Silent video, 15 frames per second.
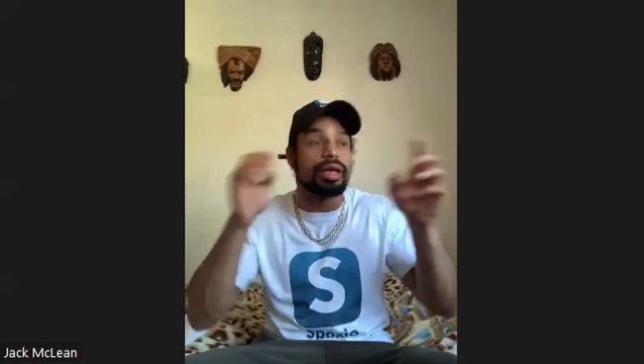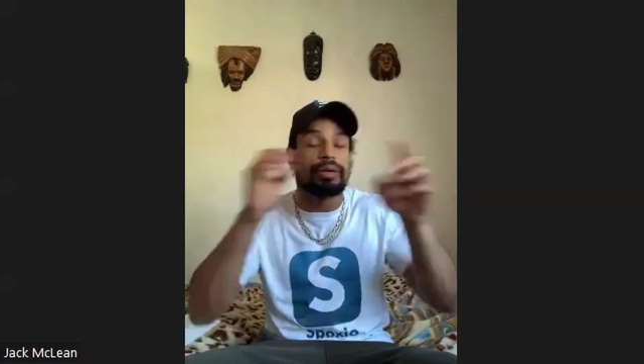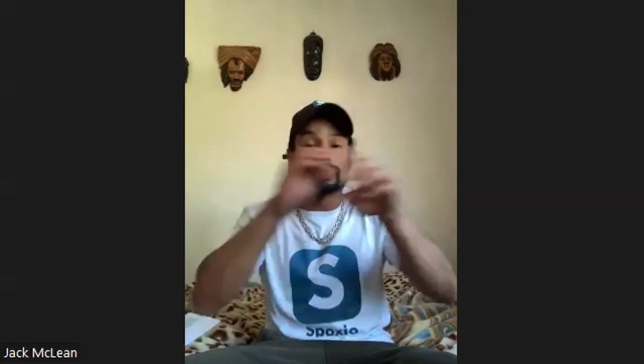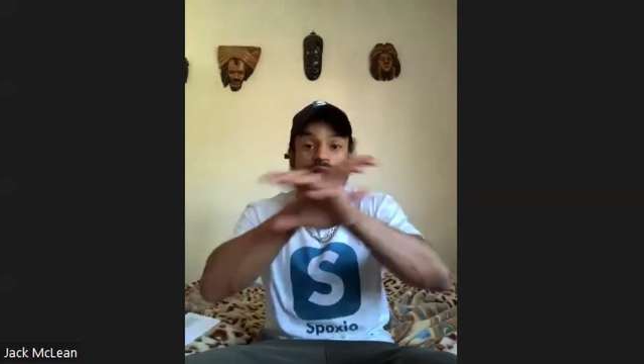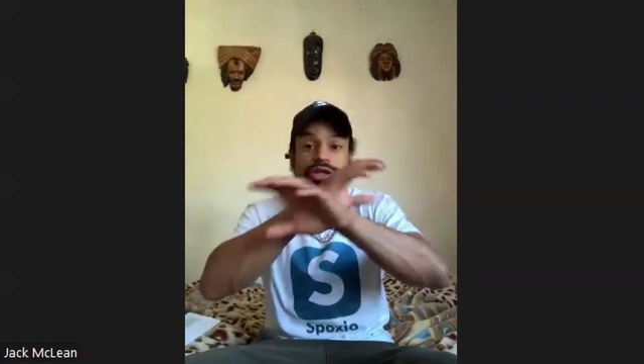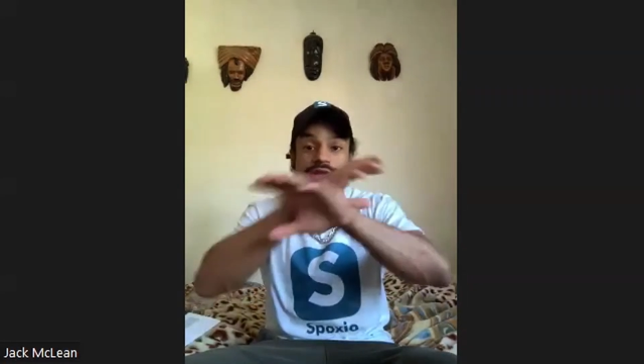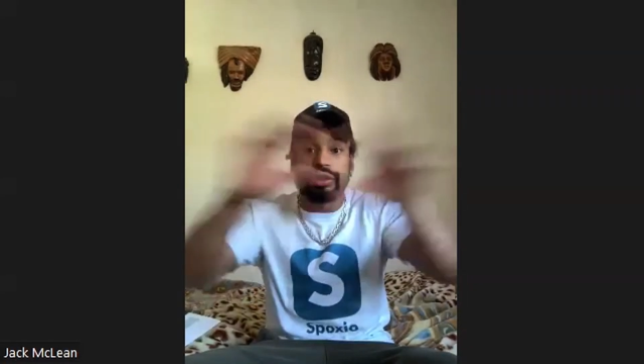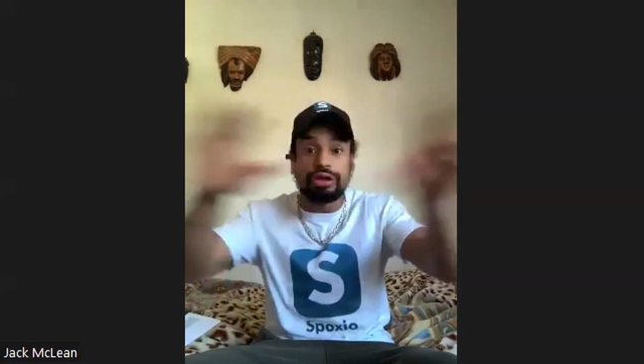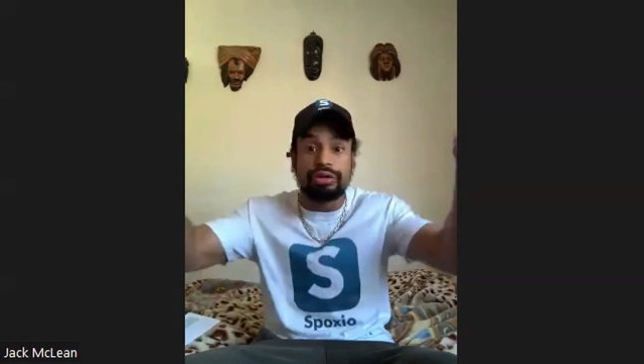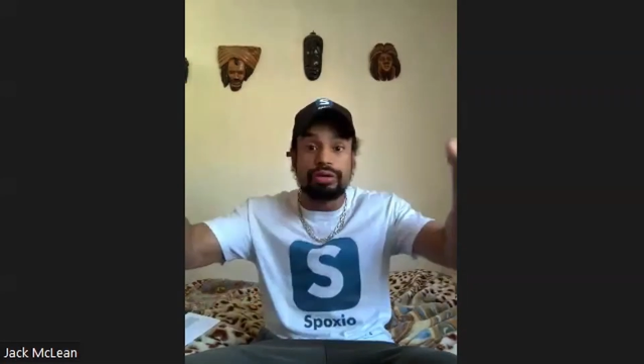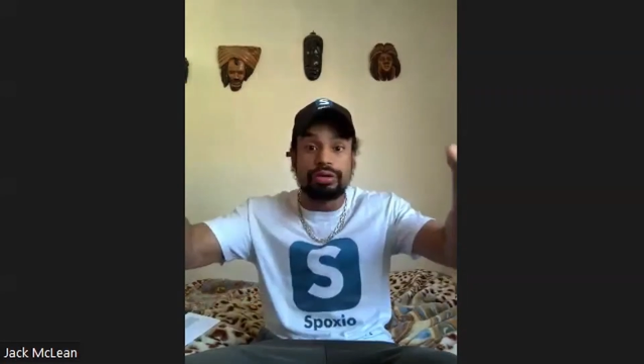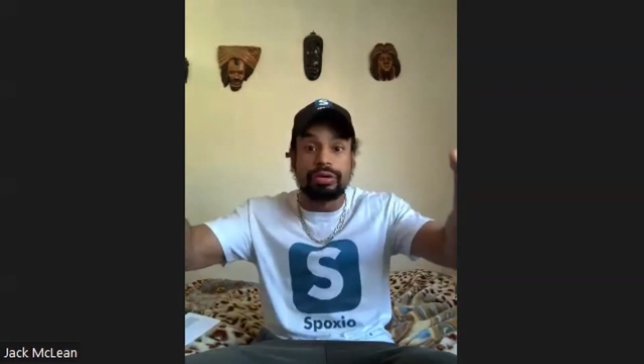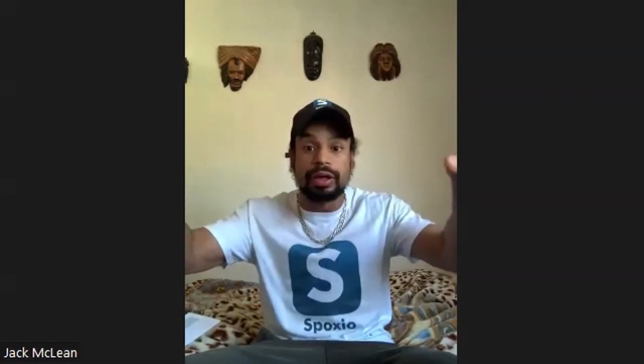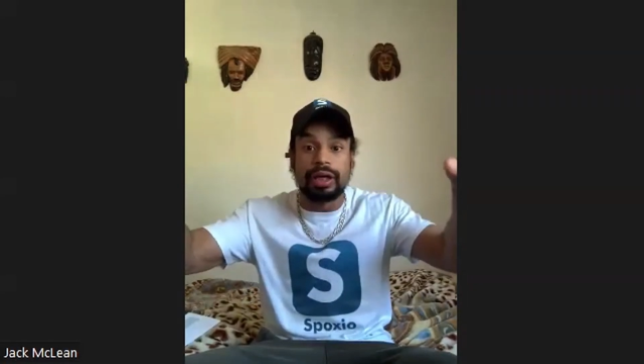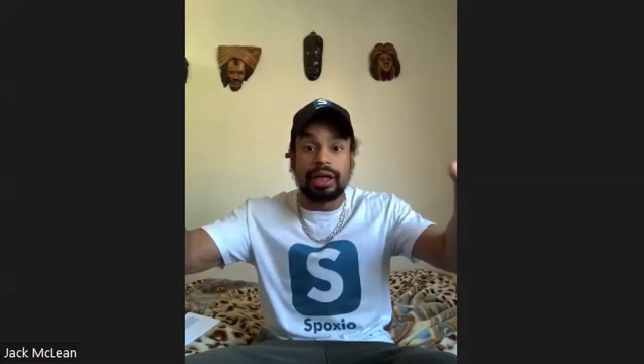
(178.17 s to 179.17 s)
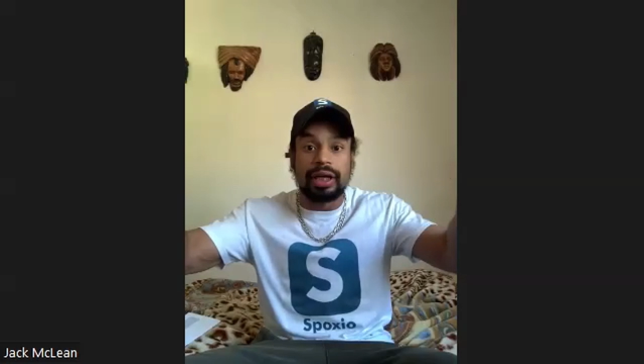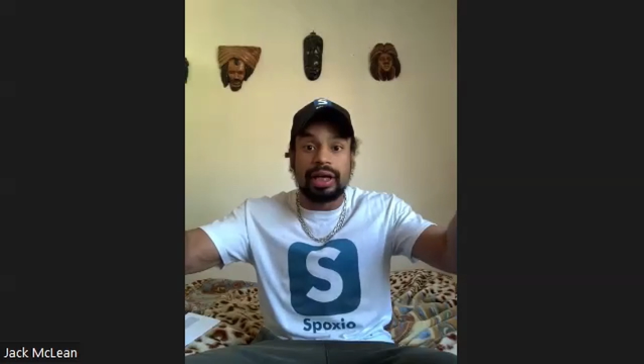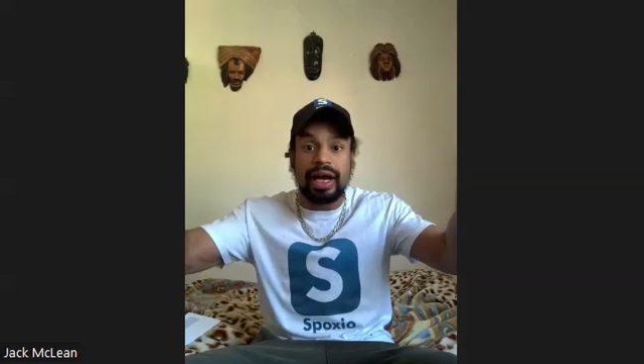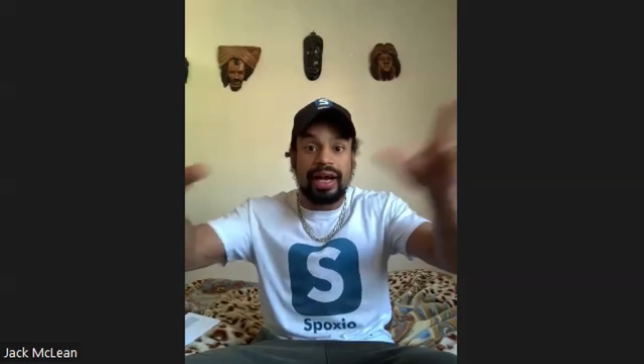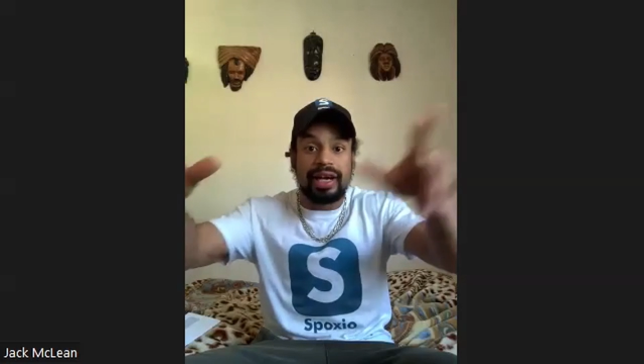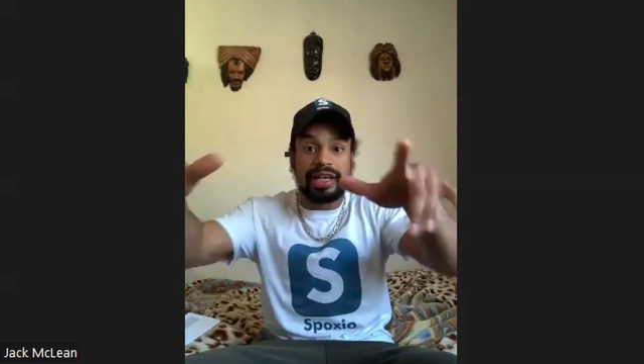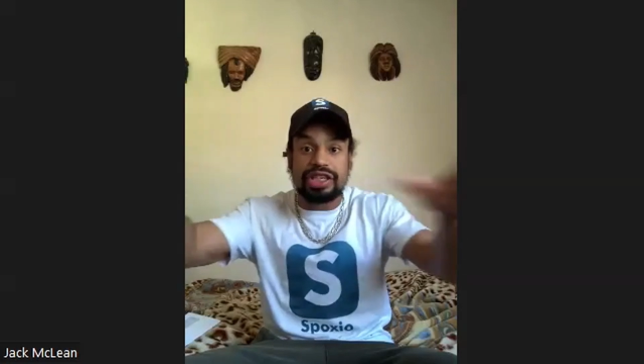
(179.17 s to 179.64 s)
There was two
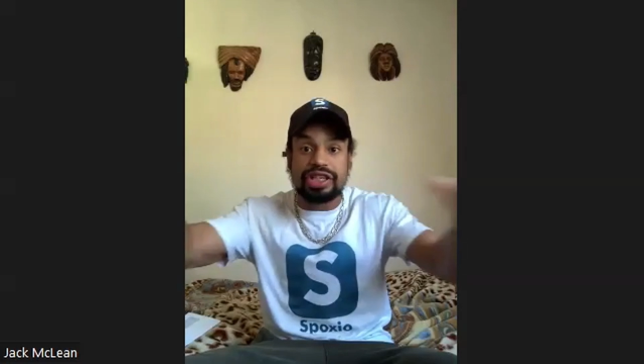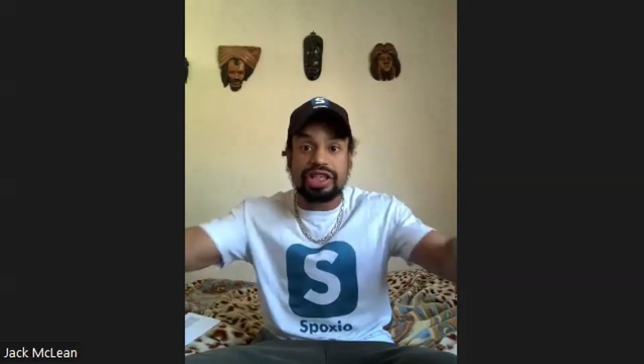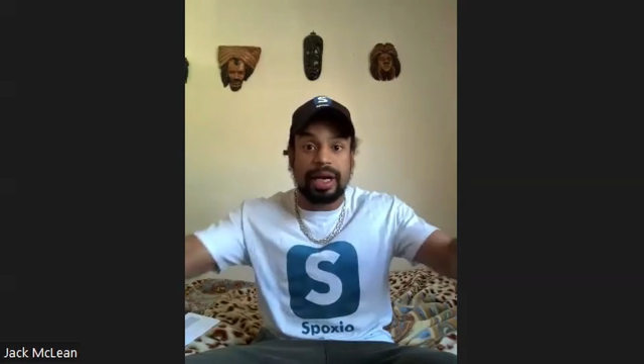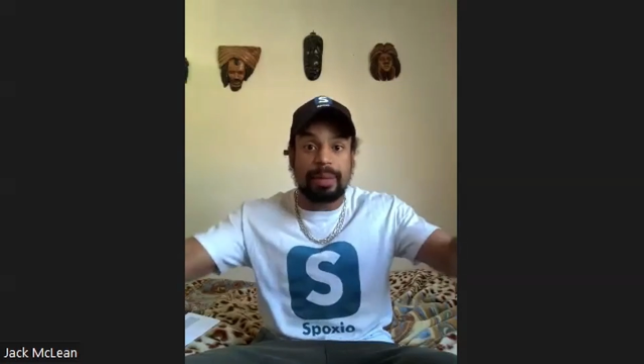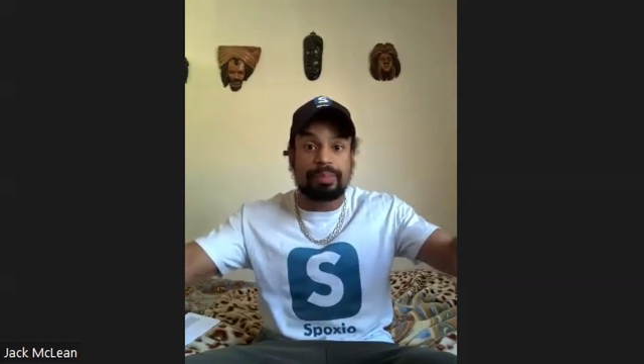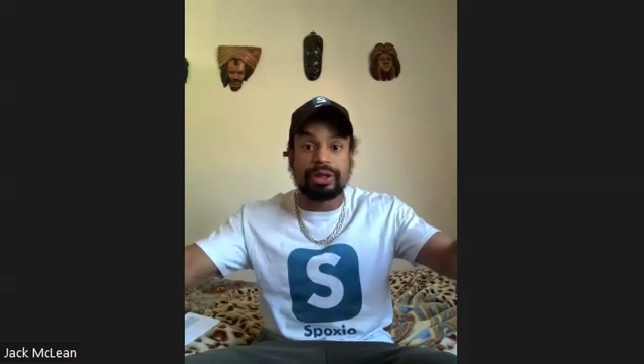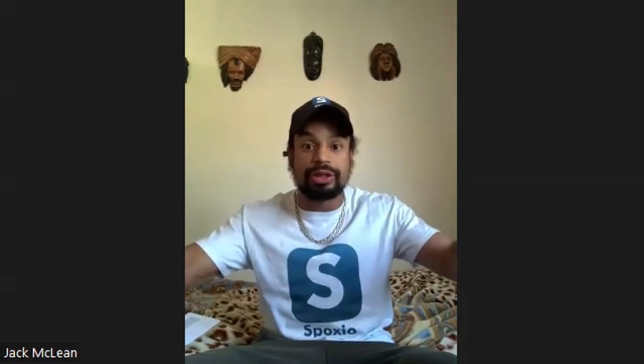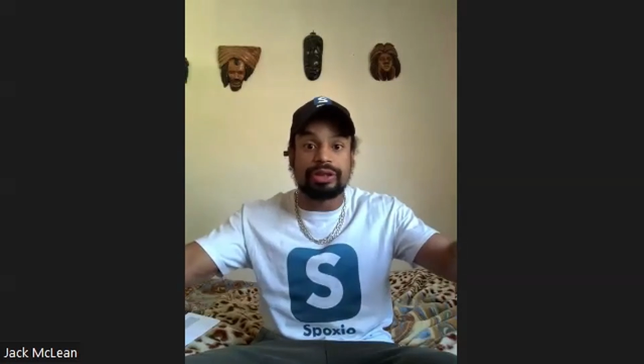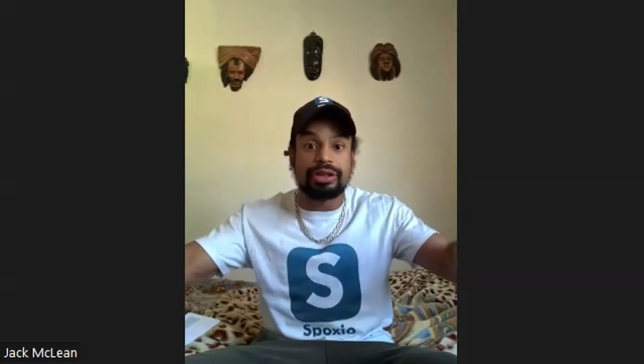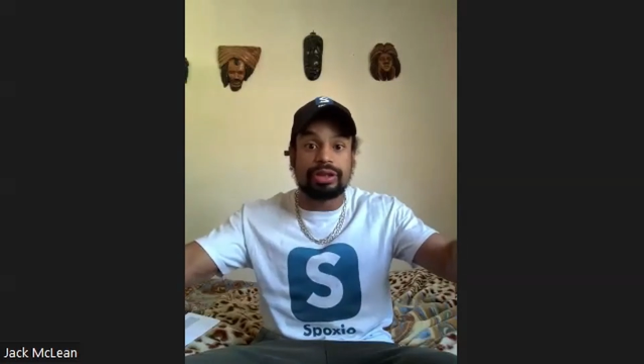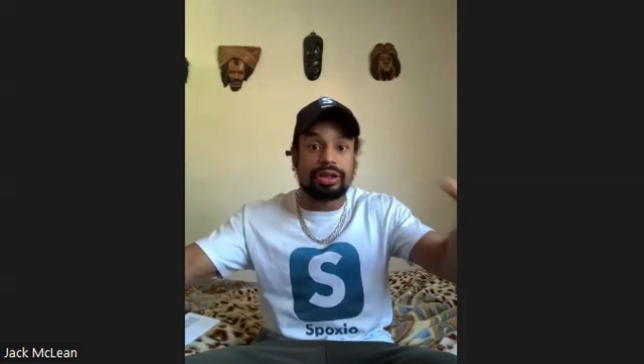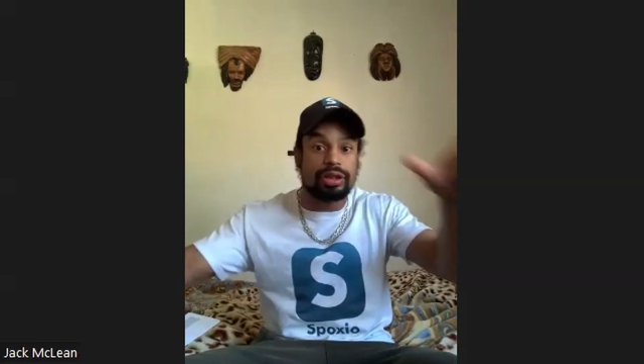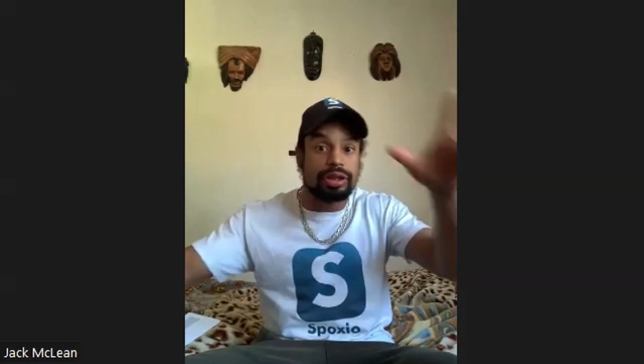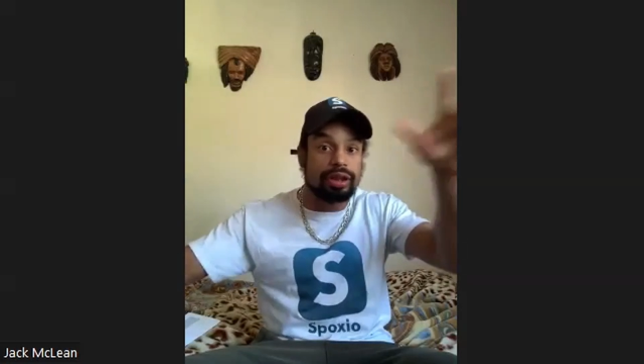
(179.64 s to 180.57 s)
Ellis Shepherds,